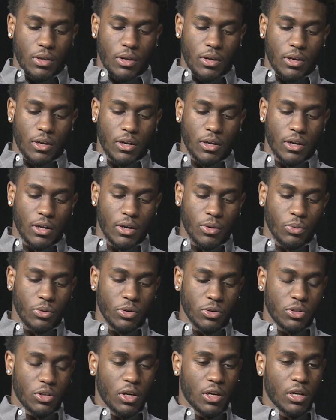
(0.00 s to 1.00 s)
we
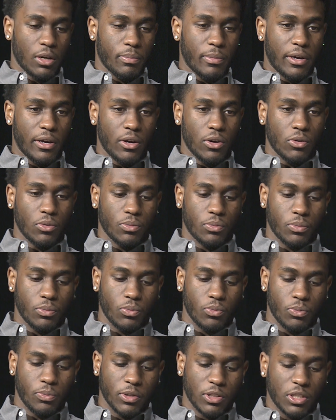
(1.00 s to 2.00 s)
were talking about
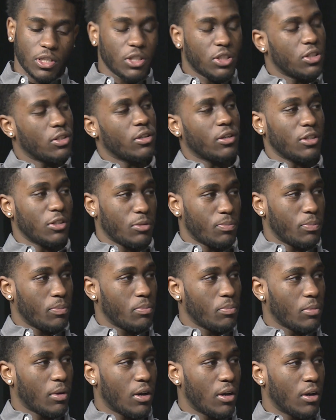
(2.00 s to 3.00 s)
positionless,
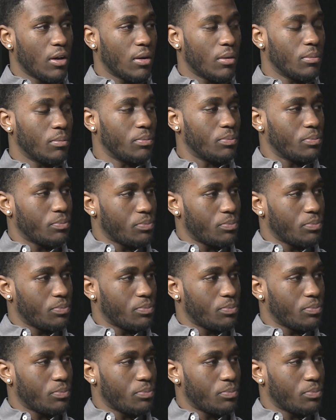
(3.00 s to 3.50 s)
I